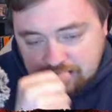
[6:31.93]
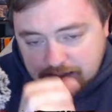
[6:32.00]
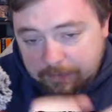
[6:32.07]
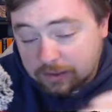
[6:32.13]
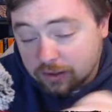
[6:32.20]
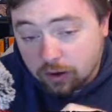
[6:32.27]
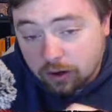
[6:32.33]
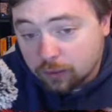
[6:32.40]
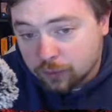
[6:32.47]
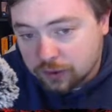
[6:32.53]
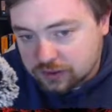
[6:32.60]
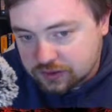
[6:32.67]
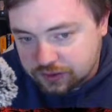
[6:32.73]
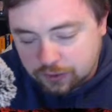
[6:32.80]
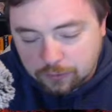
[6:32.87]
I mean, the
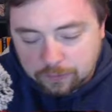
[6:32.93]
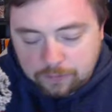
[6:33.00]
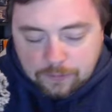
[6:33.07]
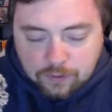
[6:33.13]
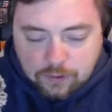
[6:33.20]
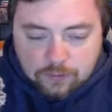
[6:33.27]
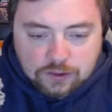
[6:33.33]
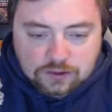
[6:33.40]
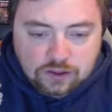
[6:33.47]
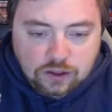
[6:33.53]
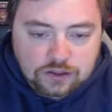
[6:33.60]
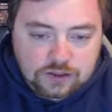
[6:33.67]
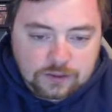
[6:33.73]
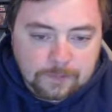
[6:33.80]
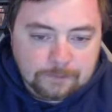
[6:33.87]
artwork's dope. The artwork's
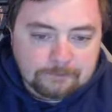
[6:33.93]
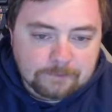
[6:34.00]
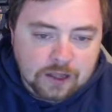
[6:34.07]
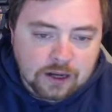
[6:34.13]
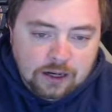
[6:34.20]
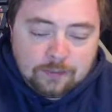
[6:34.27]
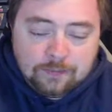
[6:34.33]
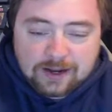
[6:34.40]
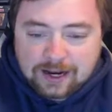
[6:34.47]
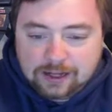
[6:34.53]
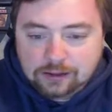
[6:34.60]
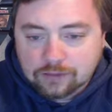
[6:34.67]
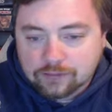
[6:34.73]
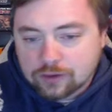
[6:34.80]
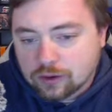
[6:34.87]
awesome. And
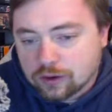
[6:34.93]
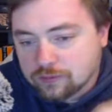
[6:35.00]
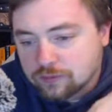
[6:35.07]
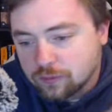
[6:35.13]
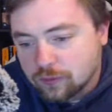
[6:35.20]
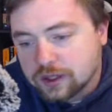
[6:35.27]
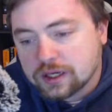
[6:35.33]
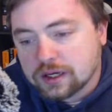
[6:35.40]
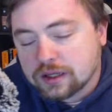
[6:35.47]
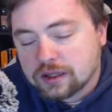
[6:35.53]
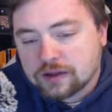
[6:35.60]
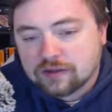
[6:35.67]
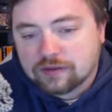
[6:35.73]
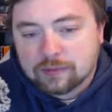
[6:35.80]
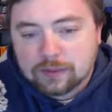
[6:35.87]
I love the card for what it
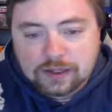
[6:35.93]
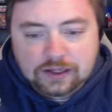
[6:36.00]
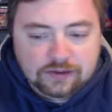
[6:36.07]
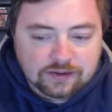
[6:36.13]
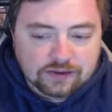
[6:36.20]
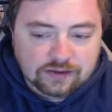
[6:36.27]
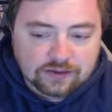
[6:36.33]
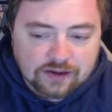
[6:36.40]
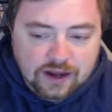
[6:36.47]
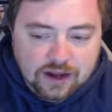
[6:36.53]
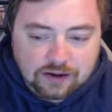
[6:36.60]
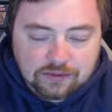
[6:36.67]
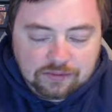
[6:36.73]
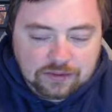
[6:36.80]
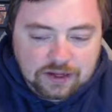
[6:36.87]
is, but it's just
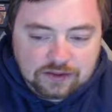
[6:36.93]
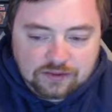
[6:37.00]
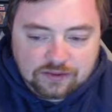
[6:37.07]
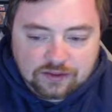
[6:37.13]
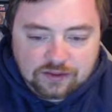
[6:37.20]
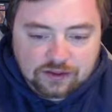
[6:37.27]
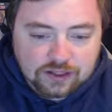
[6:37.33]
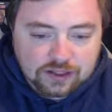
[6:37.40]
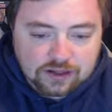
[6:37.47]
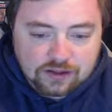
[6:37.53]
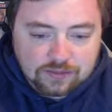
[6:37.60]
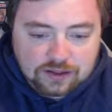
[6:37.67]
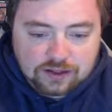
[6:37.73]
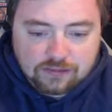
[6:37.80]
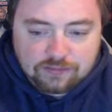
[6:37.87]
not necessarily going
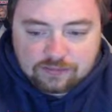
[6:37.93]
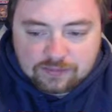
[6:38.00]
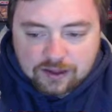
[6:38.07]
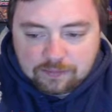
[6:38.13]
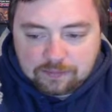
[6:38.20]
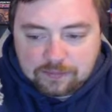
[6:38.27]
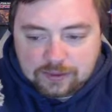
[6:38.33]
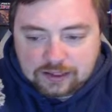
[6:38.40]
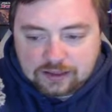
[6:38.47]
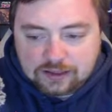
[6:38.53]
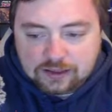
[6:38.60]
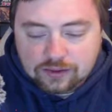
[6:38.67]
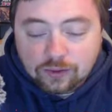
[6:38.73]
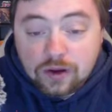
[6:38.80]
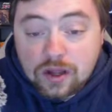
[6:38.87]
to be a big
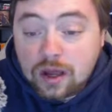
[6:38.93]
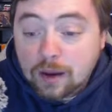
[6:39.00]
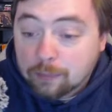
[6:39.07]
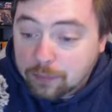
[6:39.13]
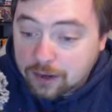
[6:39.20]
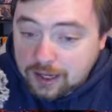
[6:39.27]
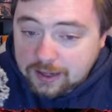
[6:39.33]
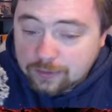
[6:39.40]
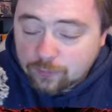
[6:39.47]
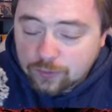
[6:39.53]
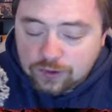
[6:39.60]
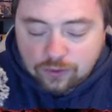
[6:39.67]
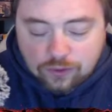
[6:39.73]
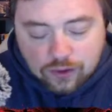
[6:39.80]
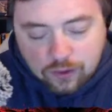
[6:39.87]
deal. But
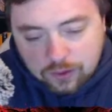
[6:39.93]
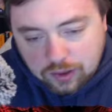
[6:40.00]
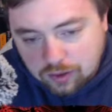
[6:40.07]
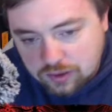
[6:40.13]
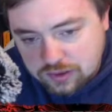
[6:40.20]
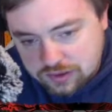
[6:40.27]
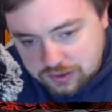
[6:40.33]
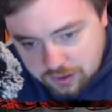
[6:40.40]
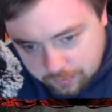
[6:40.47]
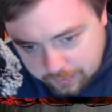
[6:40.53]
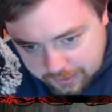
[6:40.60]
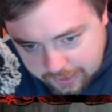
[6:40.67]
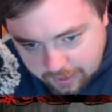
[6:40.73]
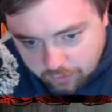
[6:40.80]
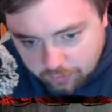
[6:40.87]
we don't know what cards are
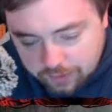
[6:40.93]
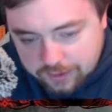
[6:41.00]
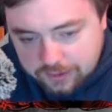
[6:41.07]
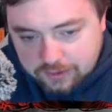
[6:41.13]
coming out.